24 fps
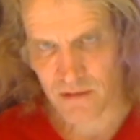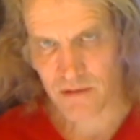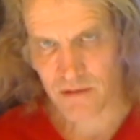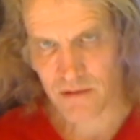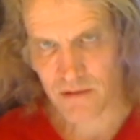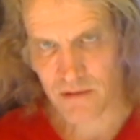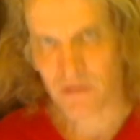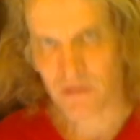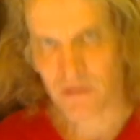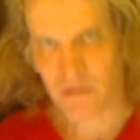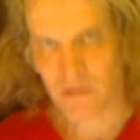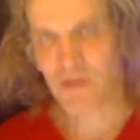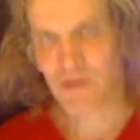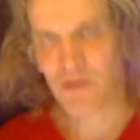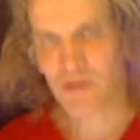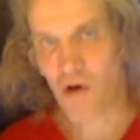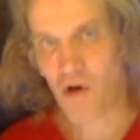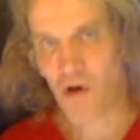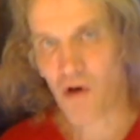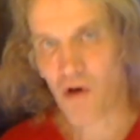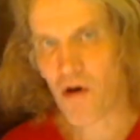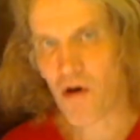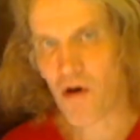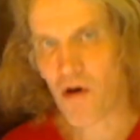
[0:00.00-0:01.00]
so it's
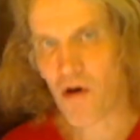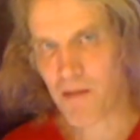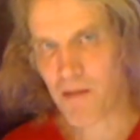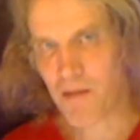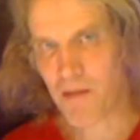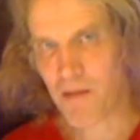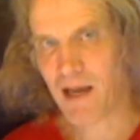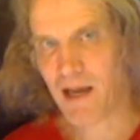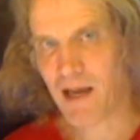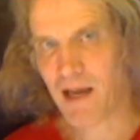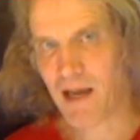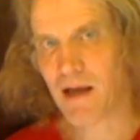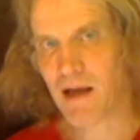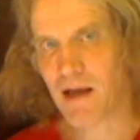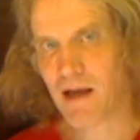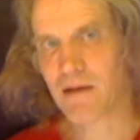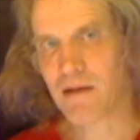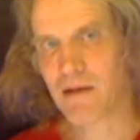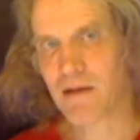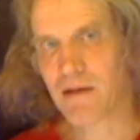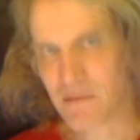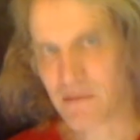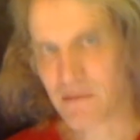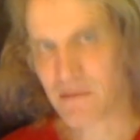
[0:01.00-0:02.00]
all made out
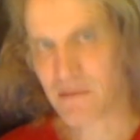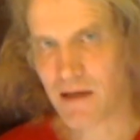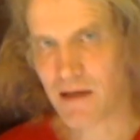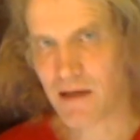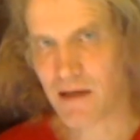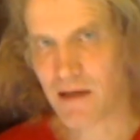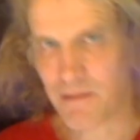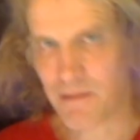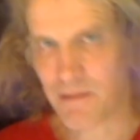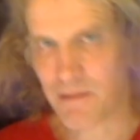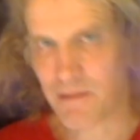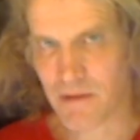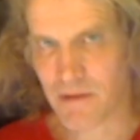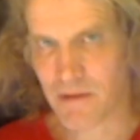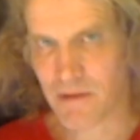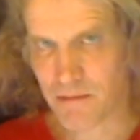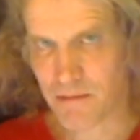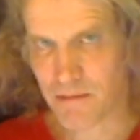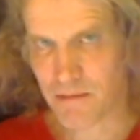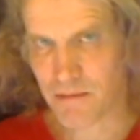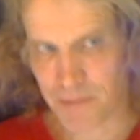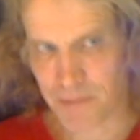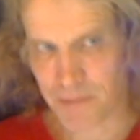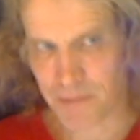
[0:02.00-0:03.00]
of the same little
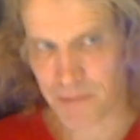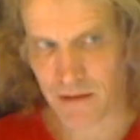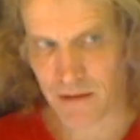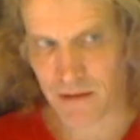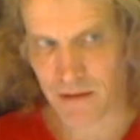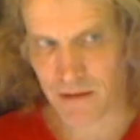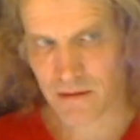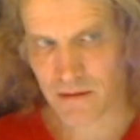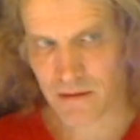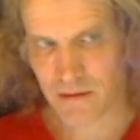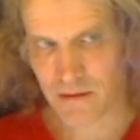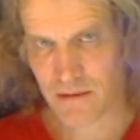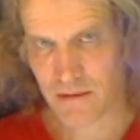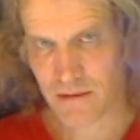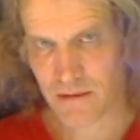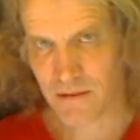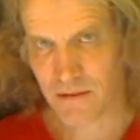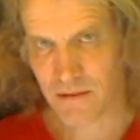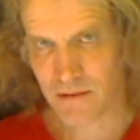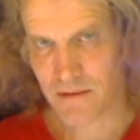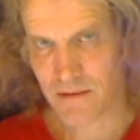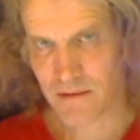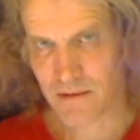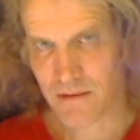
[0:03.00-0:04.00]
bits.
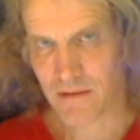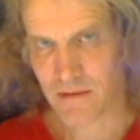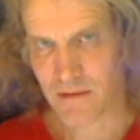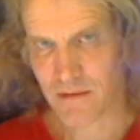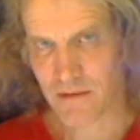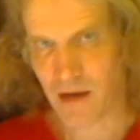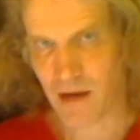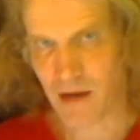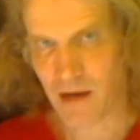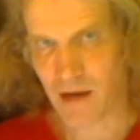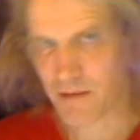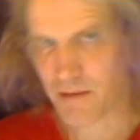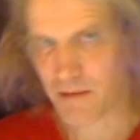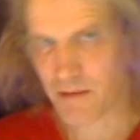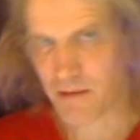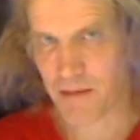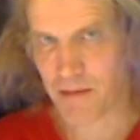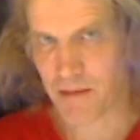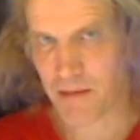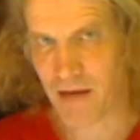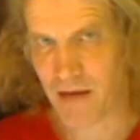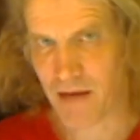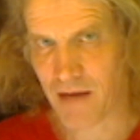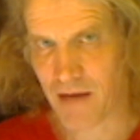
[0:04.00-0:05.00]
The cosmic
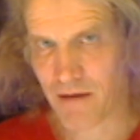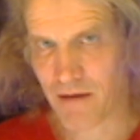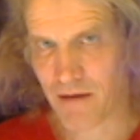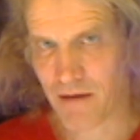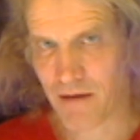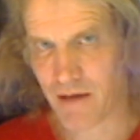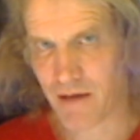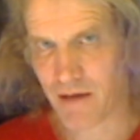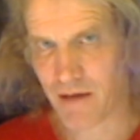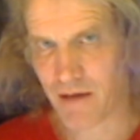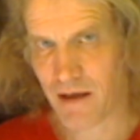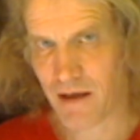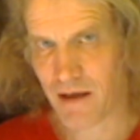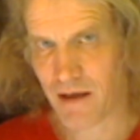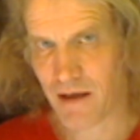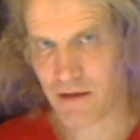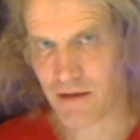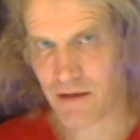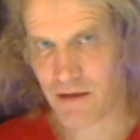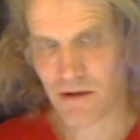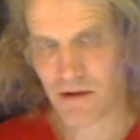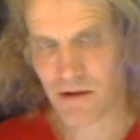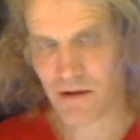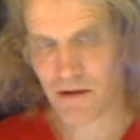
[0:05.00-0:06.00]
background
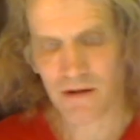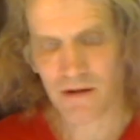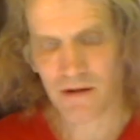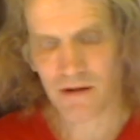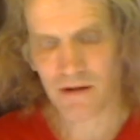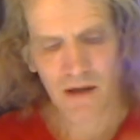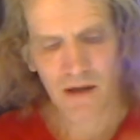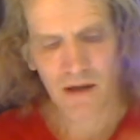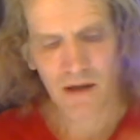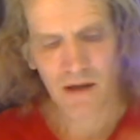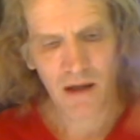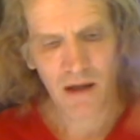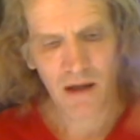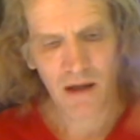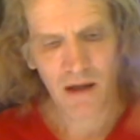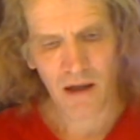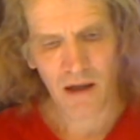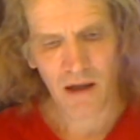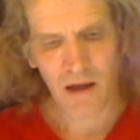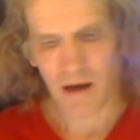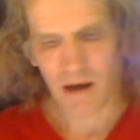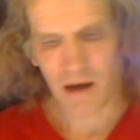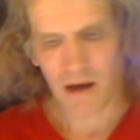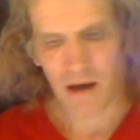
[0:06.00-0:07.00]
radiation.
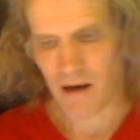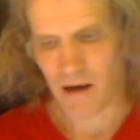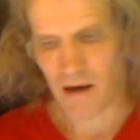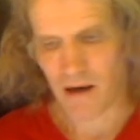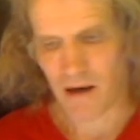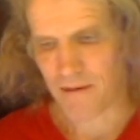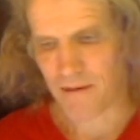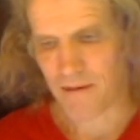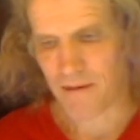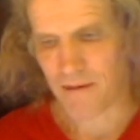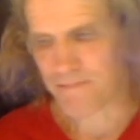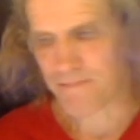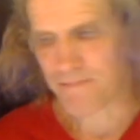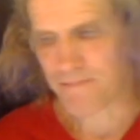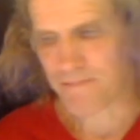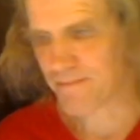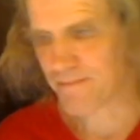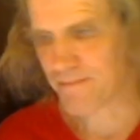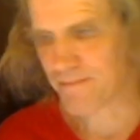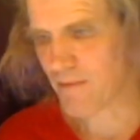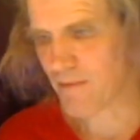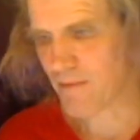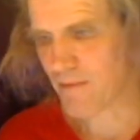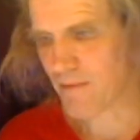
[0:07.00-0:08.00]
Um,
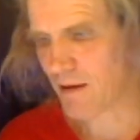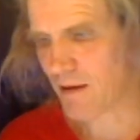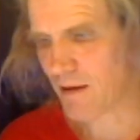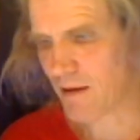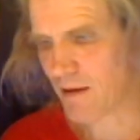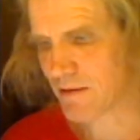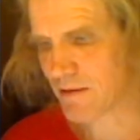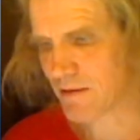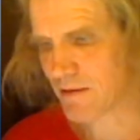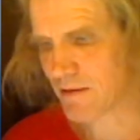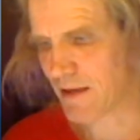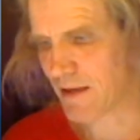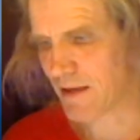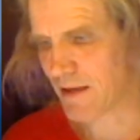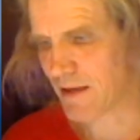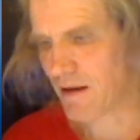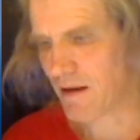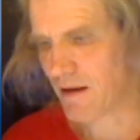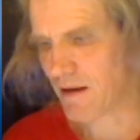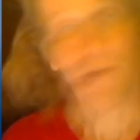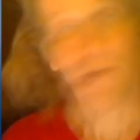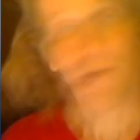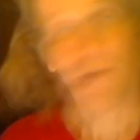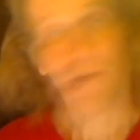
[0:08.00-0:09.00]
let's see,
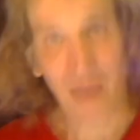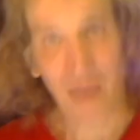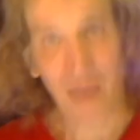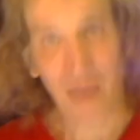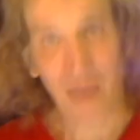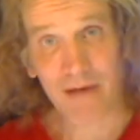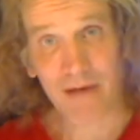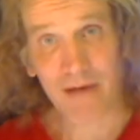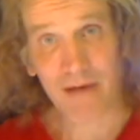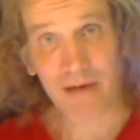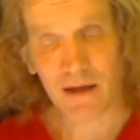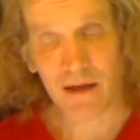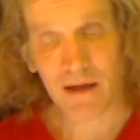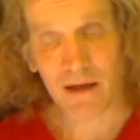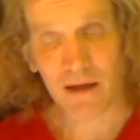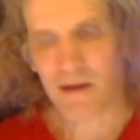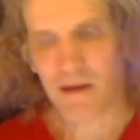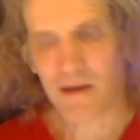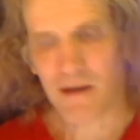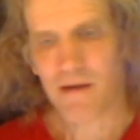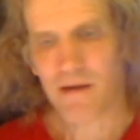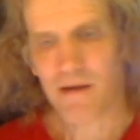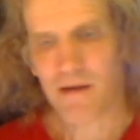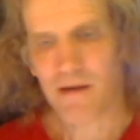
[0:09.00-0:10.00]
gravity,
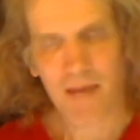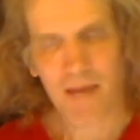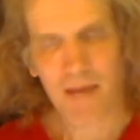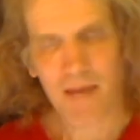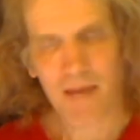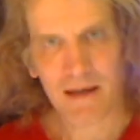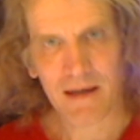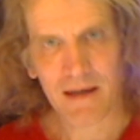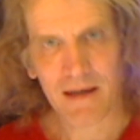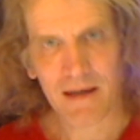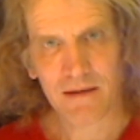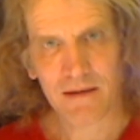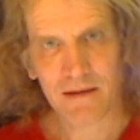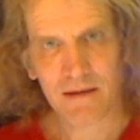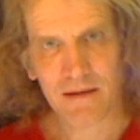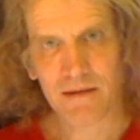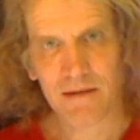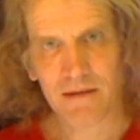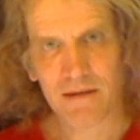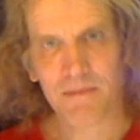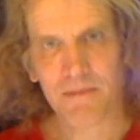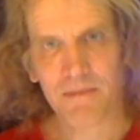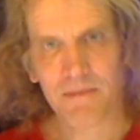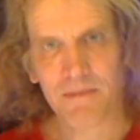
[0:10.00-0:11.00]

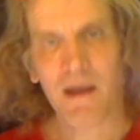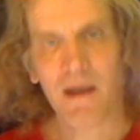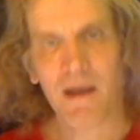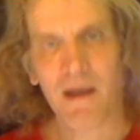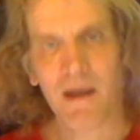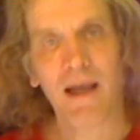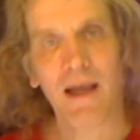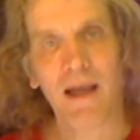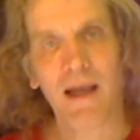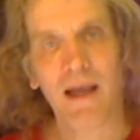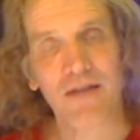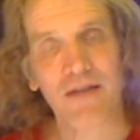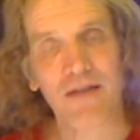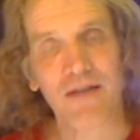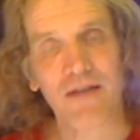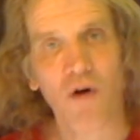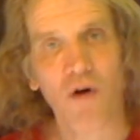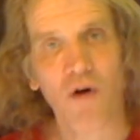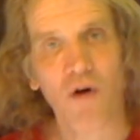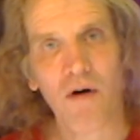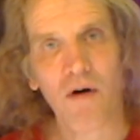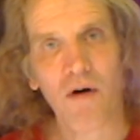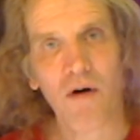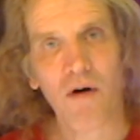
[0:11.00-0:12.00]
magnetism. It's
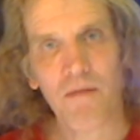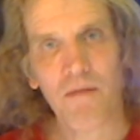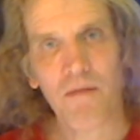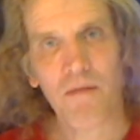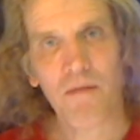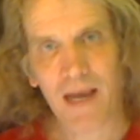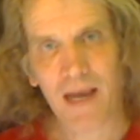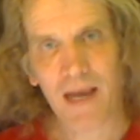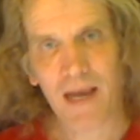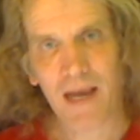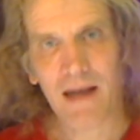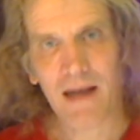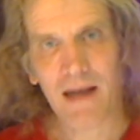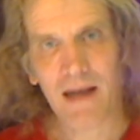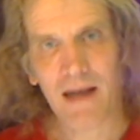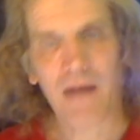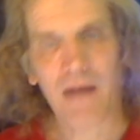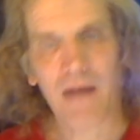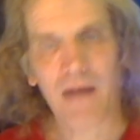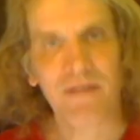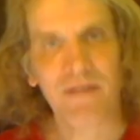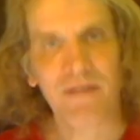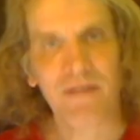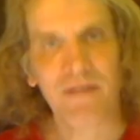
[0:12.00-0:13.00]
all made out
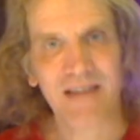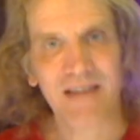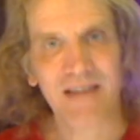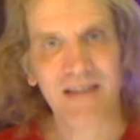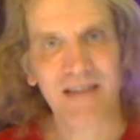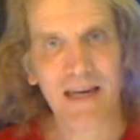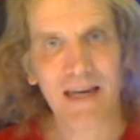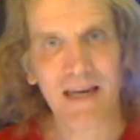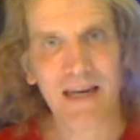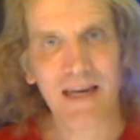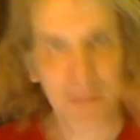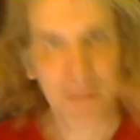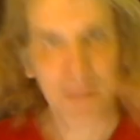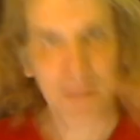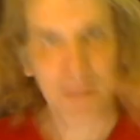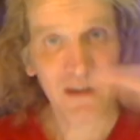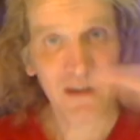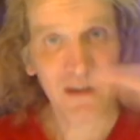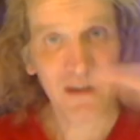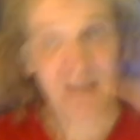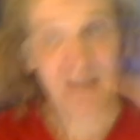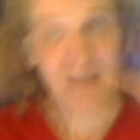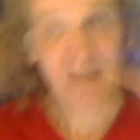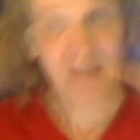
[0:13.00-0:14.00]
of the same
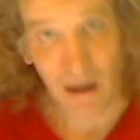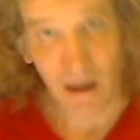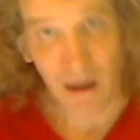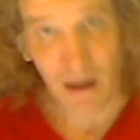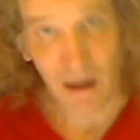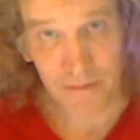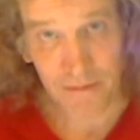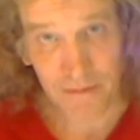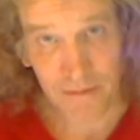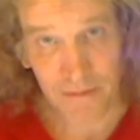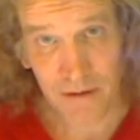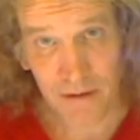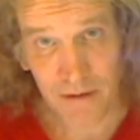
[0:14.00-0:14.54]
stuff